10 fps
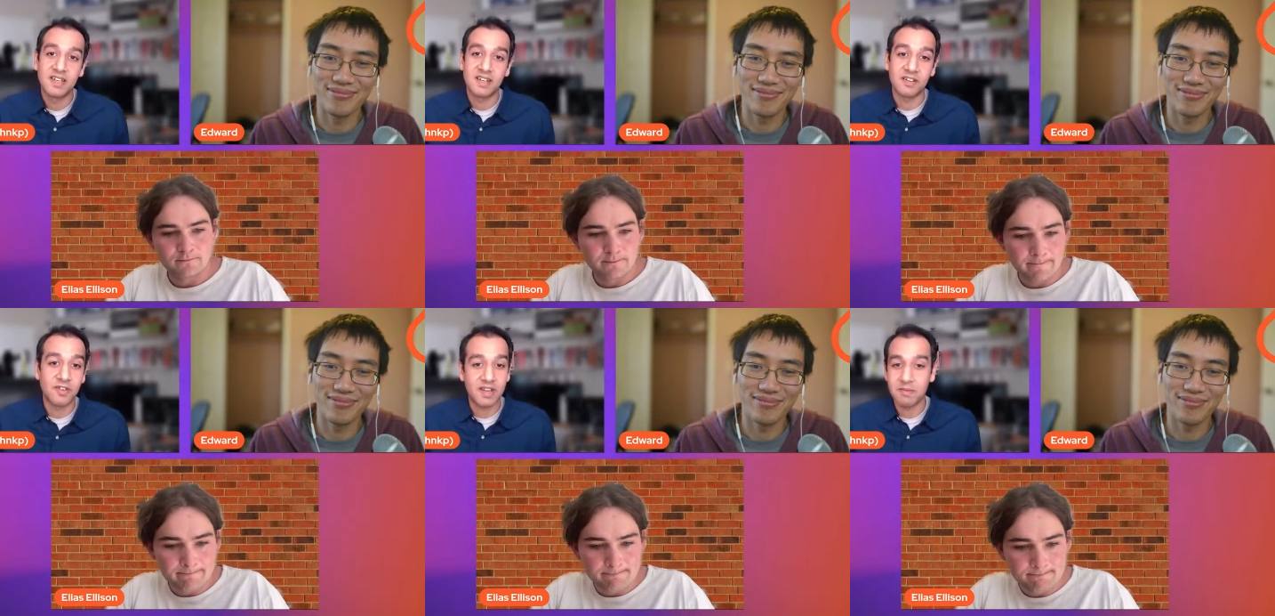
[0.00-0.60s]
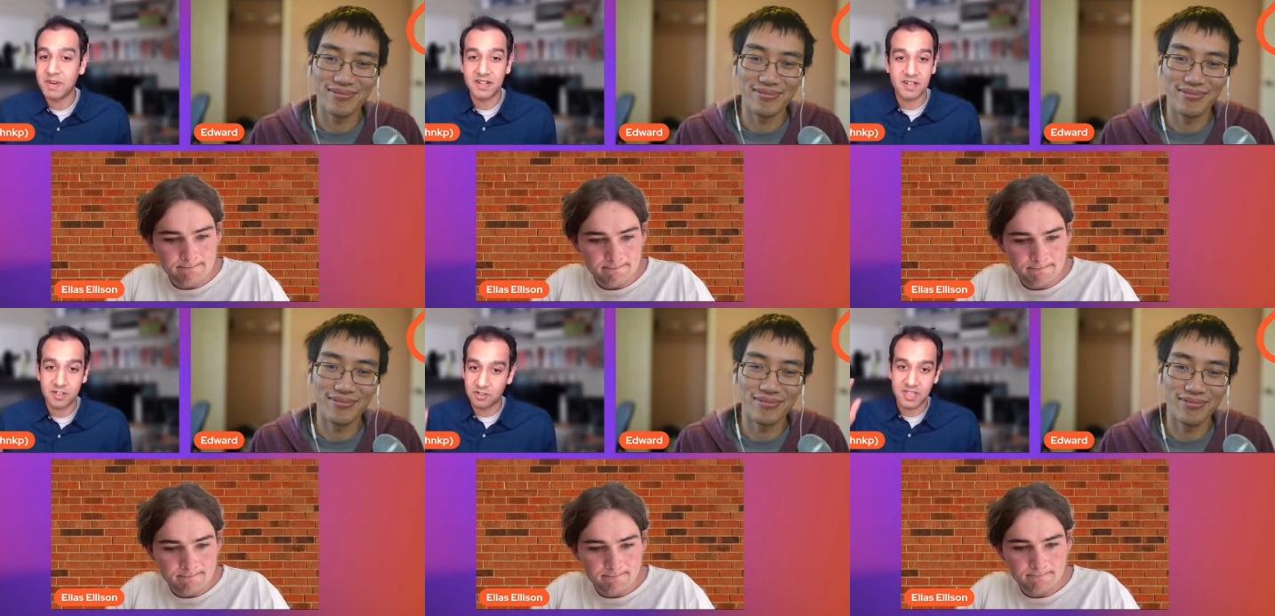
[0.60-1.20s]
Speaker 1: A quick
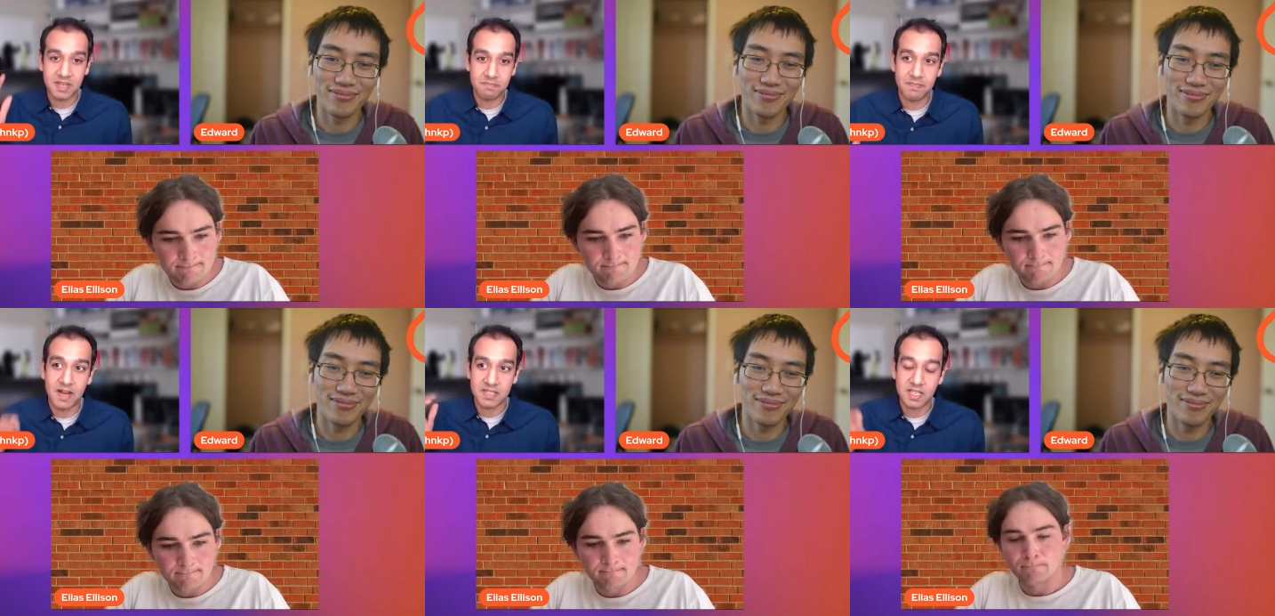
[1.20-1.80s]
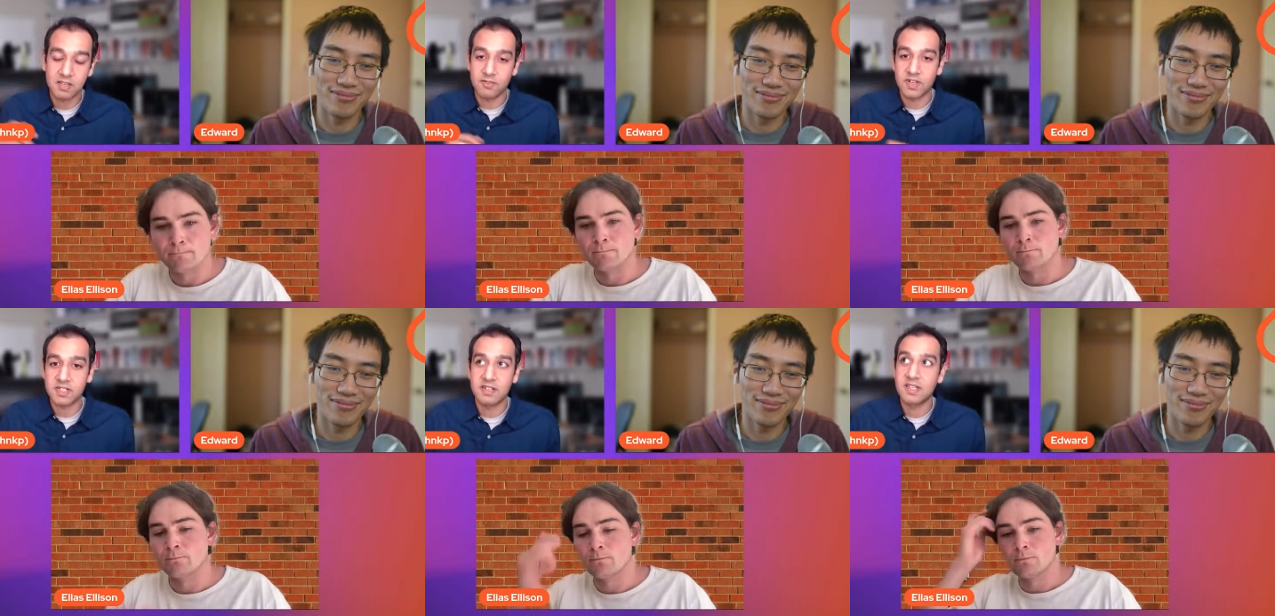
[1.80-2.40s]
reminder to keep asking
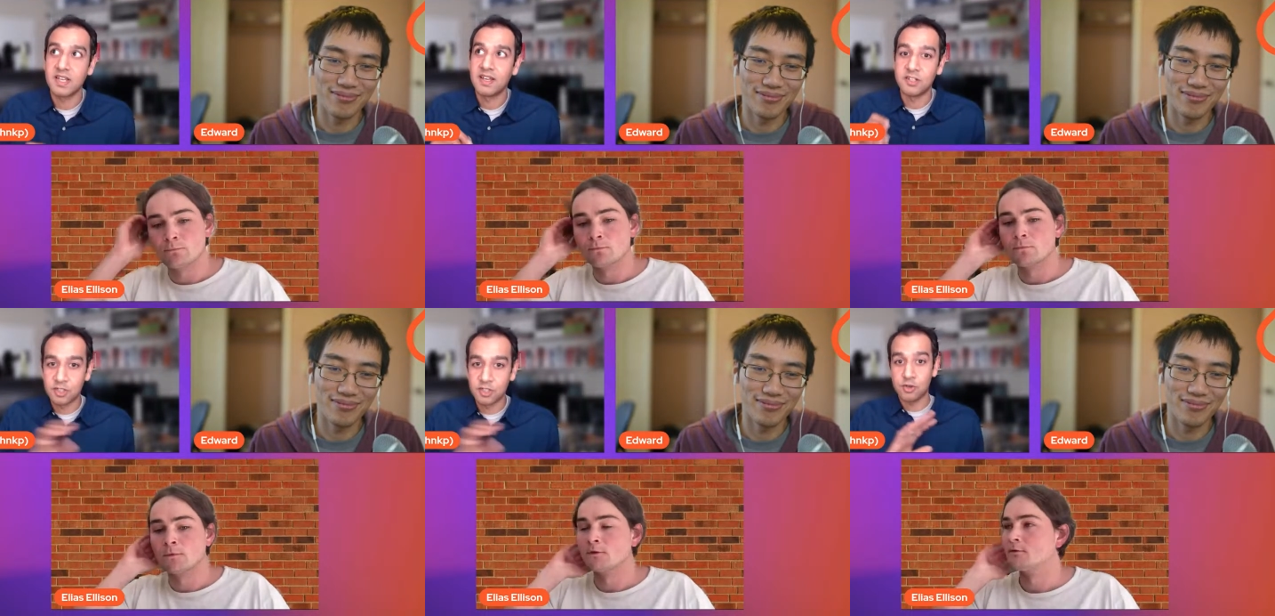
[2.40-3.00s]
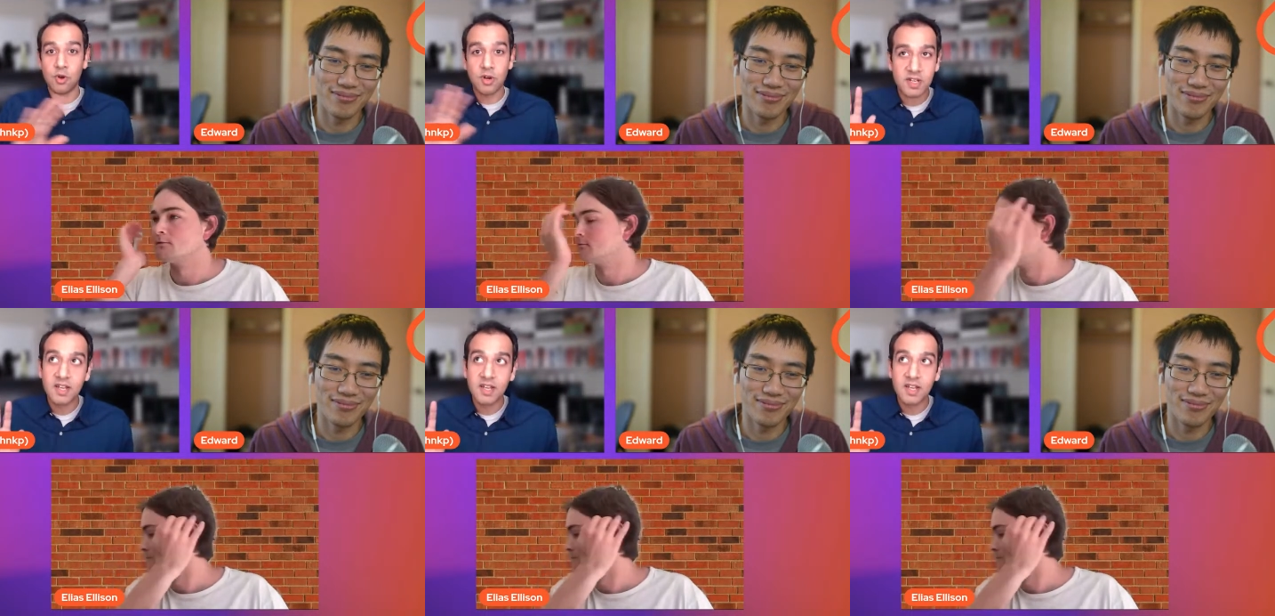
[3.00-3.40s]
questions. This is not